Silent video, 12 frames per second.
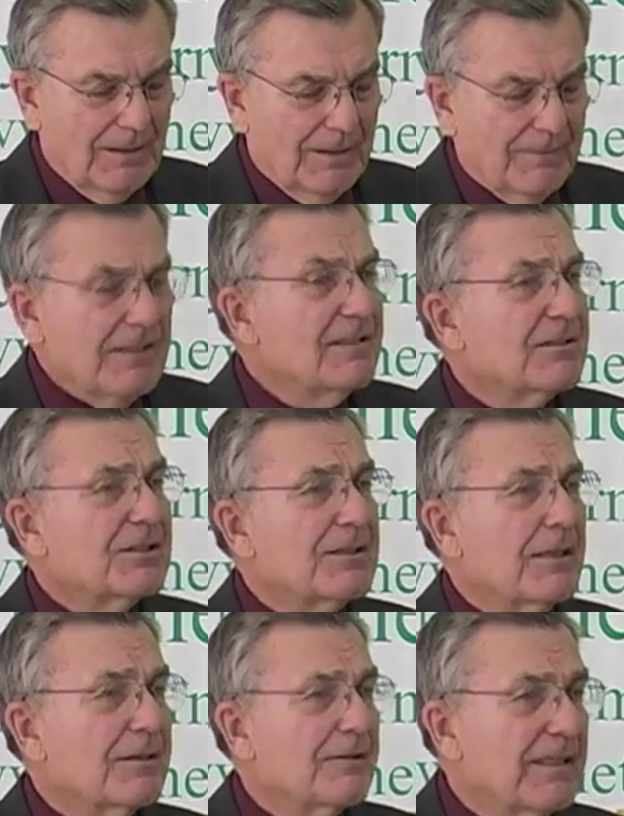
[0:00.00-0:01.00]
Then the
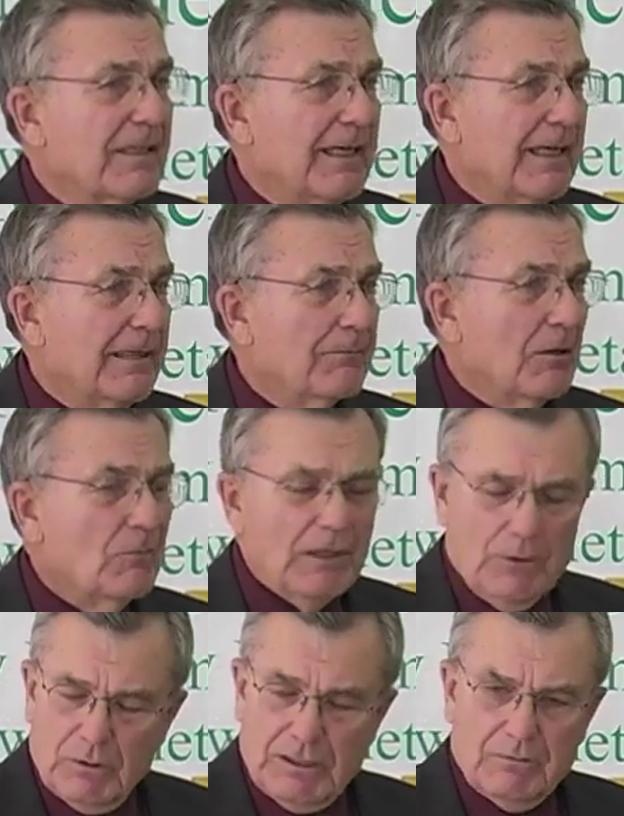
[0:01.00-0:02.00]
stuttering came.
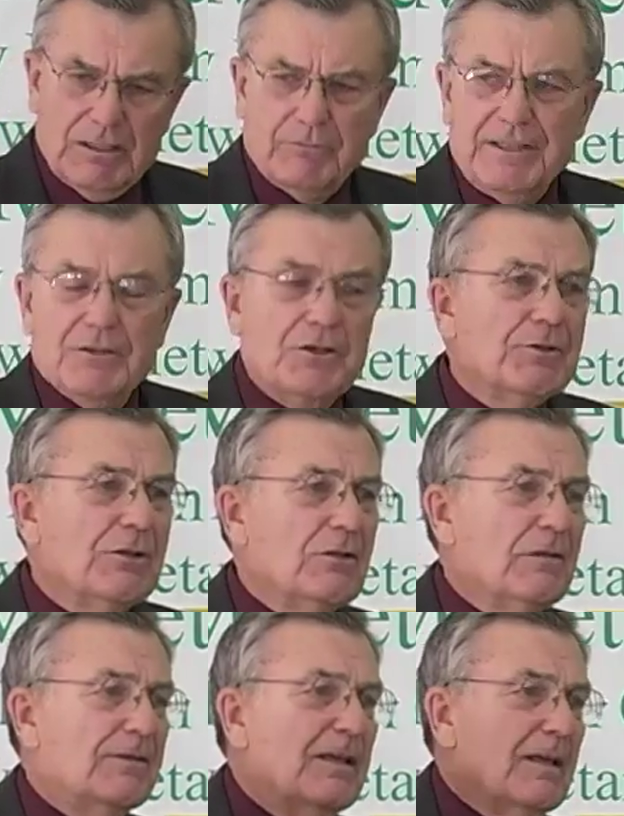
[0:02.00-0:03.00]
Well, we don't know
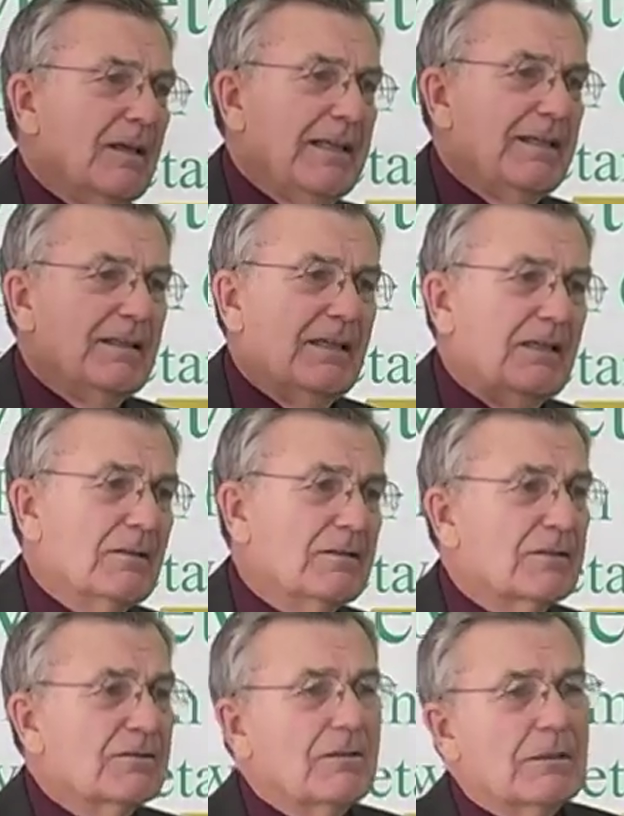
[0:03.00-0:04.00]
if Lake in the Hills
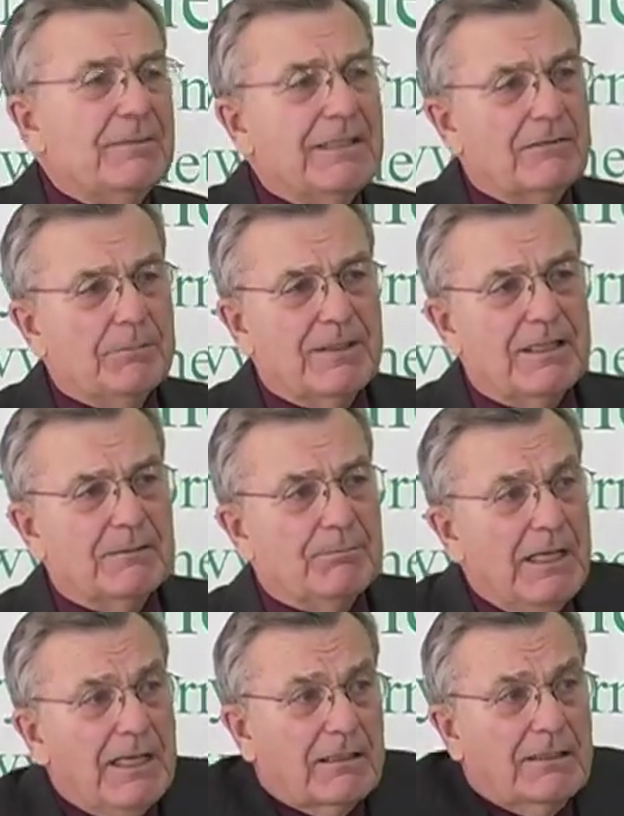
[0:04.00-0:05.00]
is going to be able to pay it
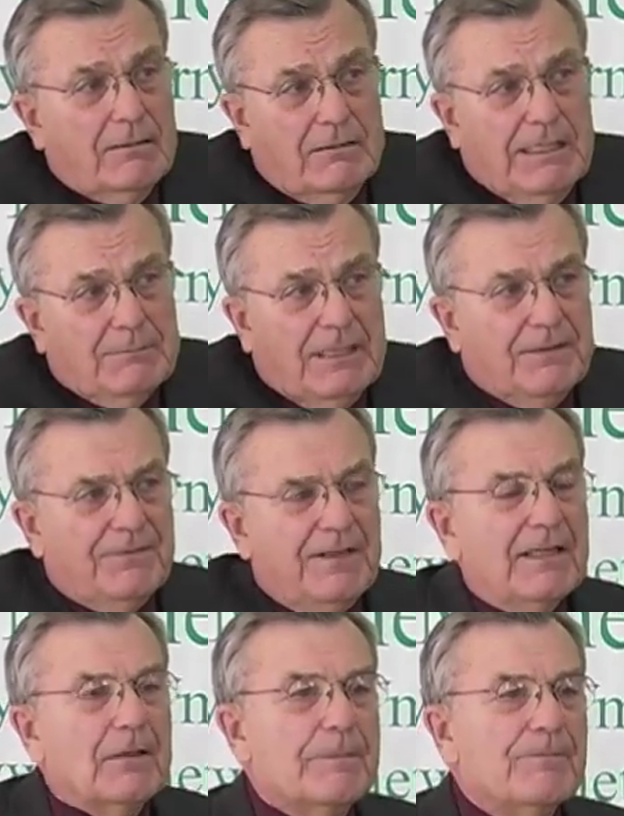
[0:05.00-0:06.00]
back. You know, they might
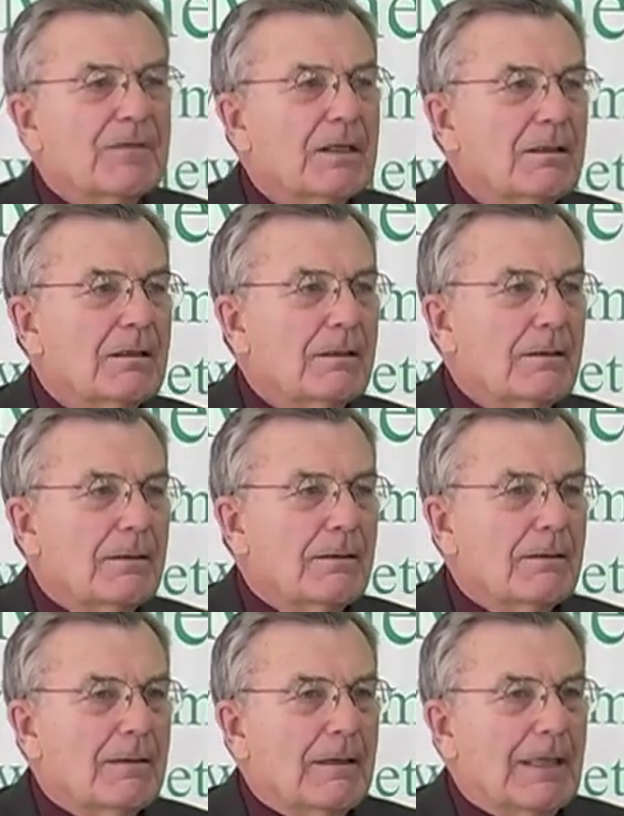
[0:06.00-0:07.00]
fail.
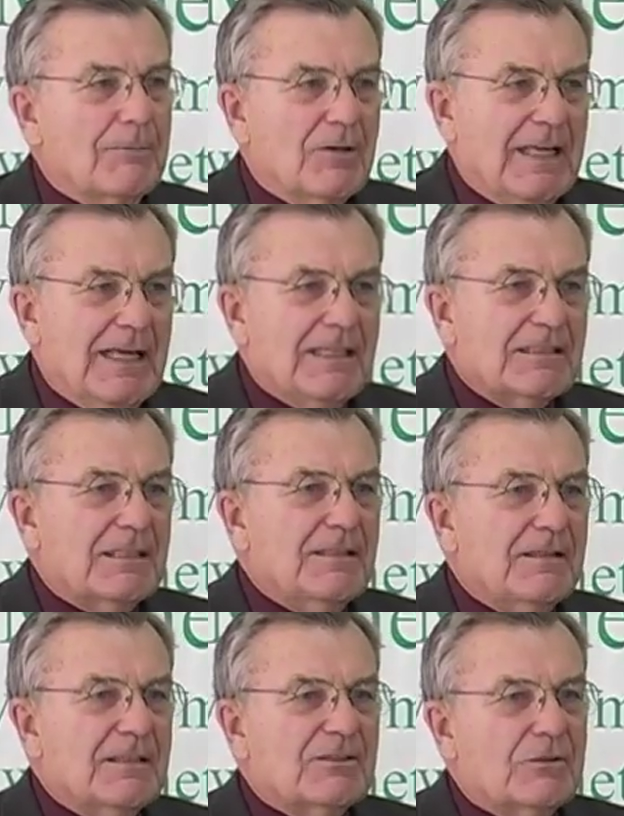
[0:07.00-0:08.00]
I'm going to ask you
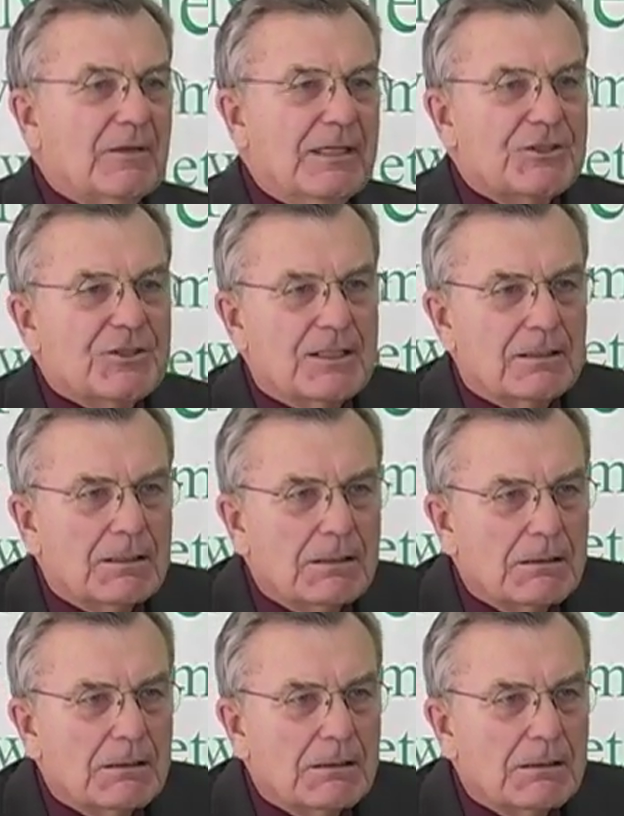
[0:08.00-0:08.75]
this question.